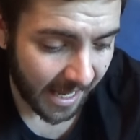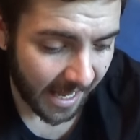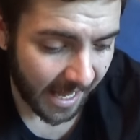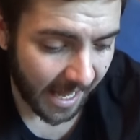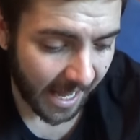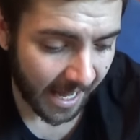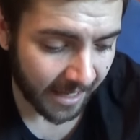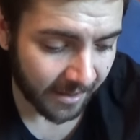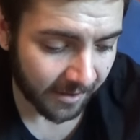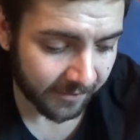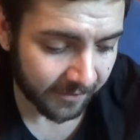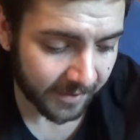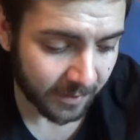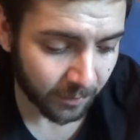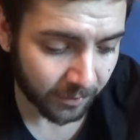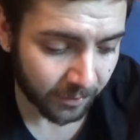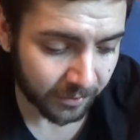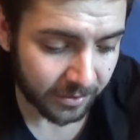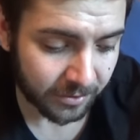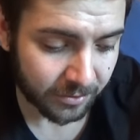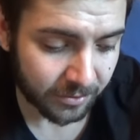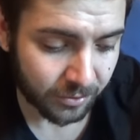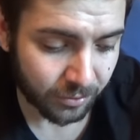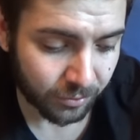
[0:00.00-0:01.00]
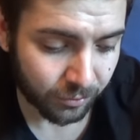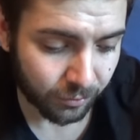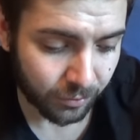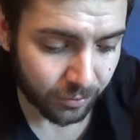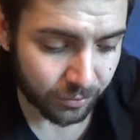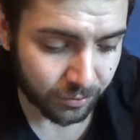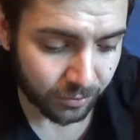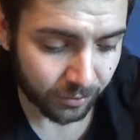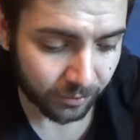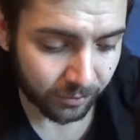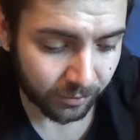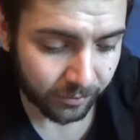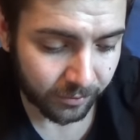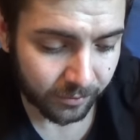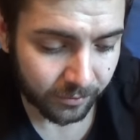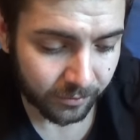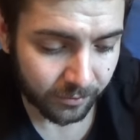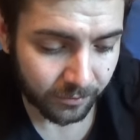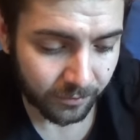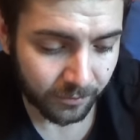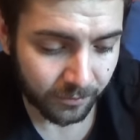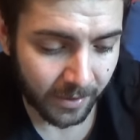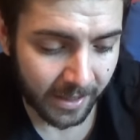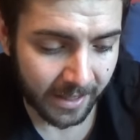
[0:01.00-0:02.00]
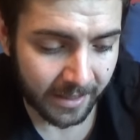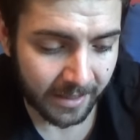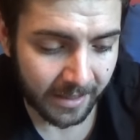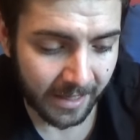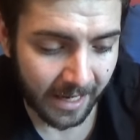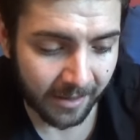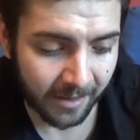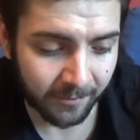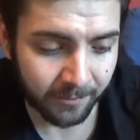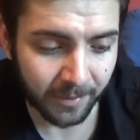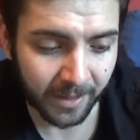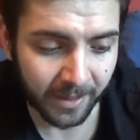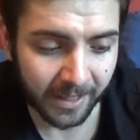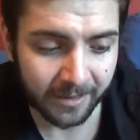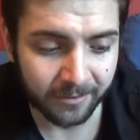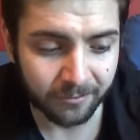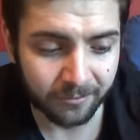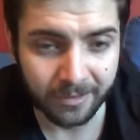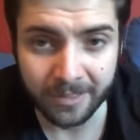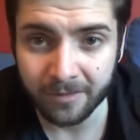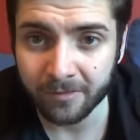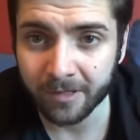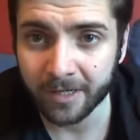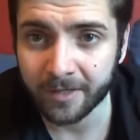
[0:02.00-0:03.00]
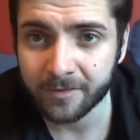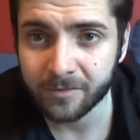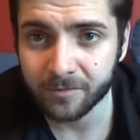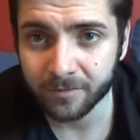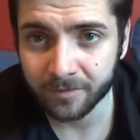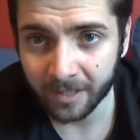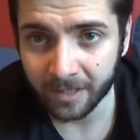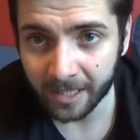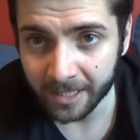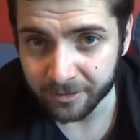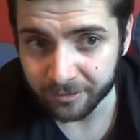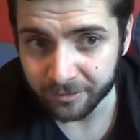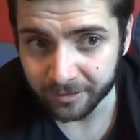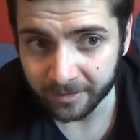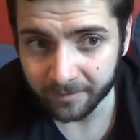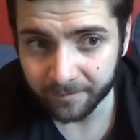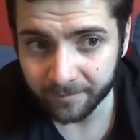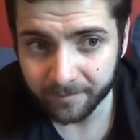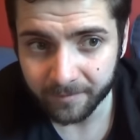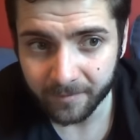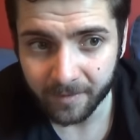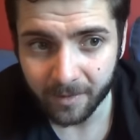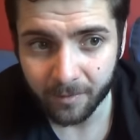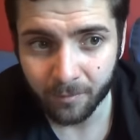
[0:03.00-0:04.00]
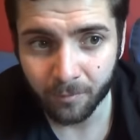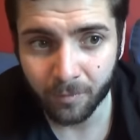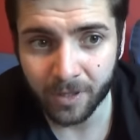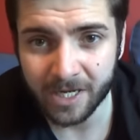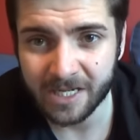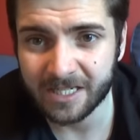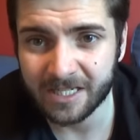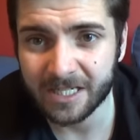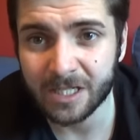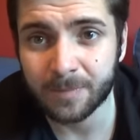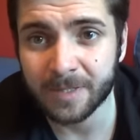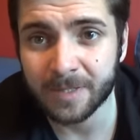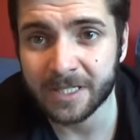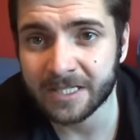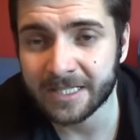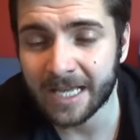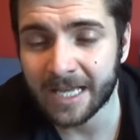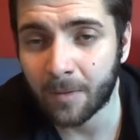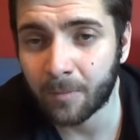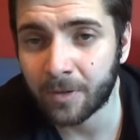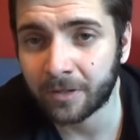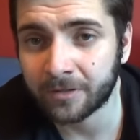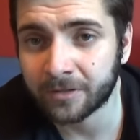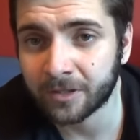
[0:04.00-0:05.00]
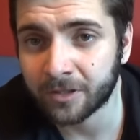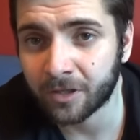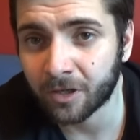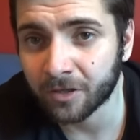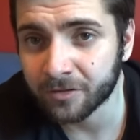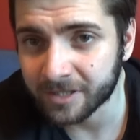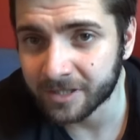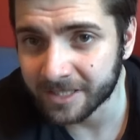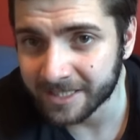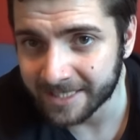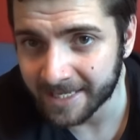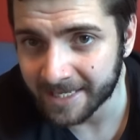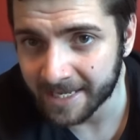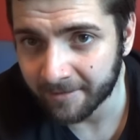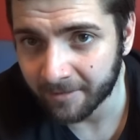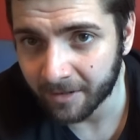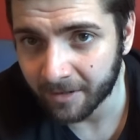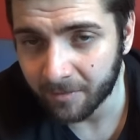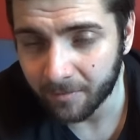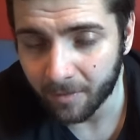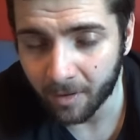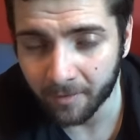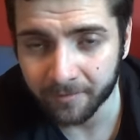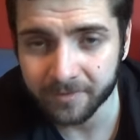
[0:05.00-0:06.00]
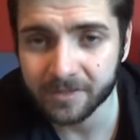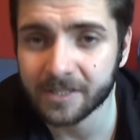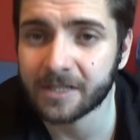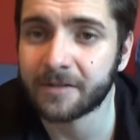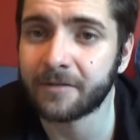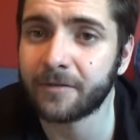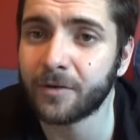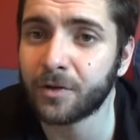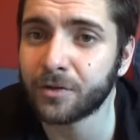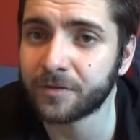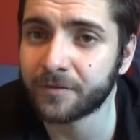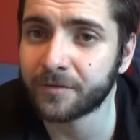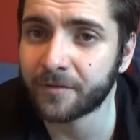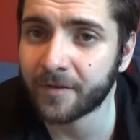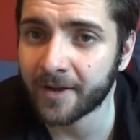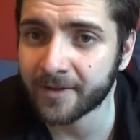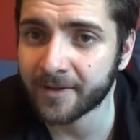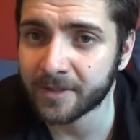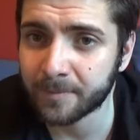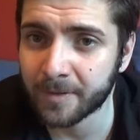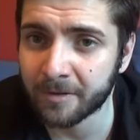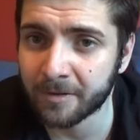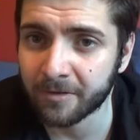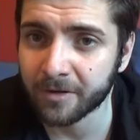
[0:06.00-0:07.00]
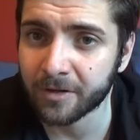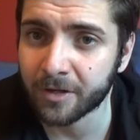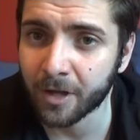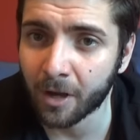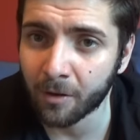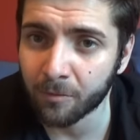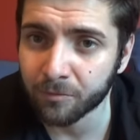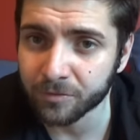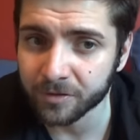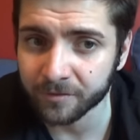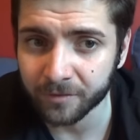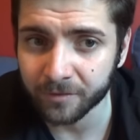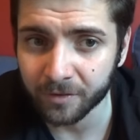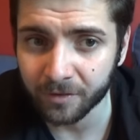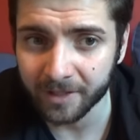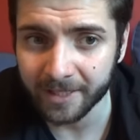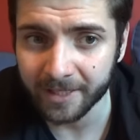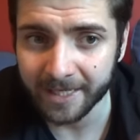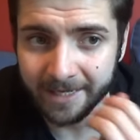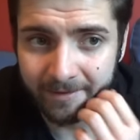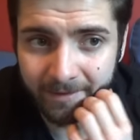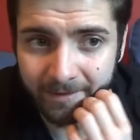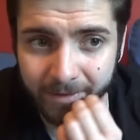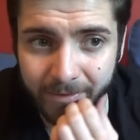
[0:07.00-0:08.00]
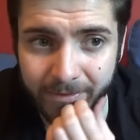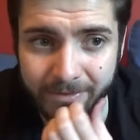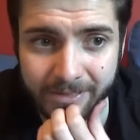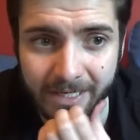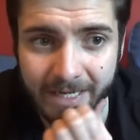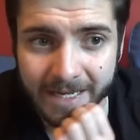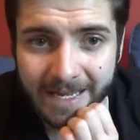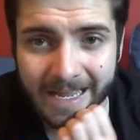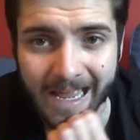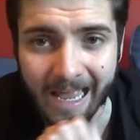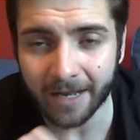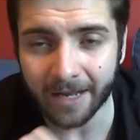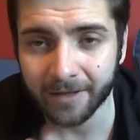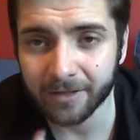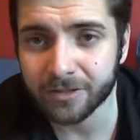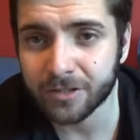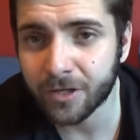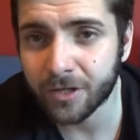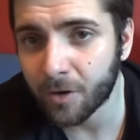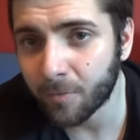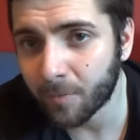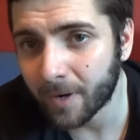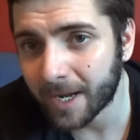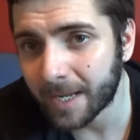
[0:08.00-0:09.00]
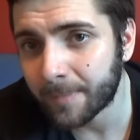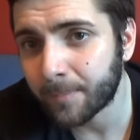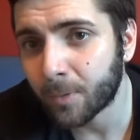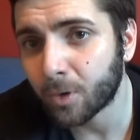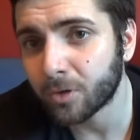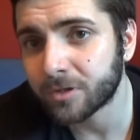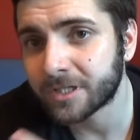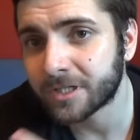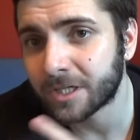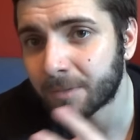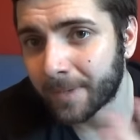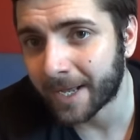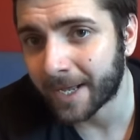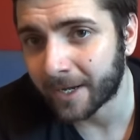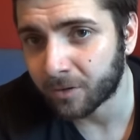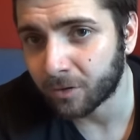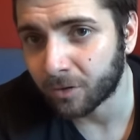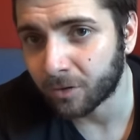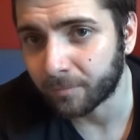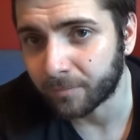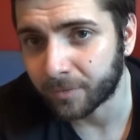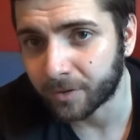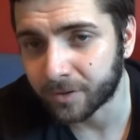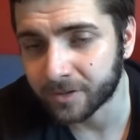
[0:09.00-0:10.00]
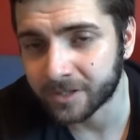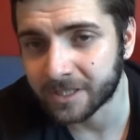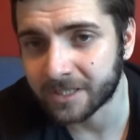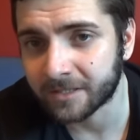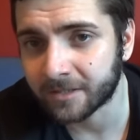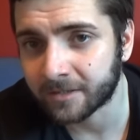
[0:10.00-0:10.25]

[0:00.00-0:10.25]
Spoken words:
And I think one that's crucial, when I've played Ring Race with Galadriel, when she's been sat wielding on to 0, obviously Fortify Spirit goes off all the heroes, and there's no way of putting it back up because it's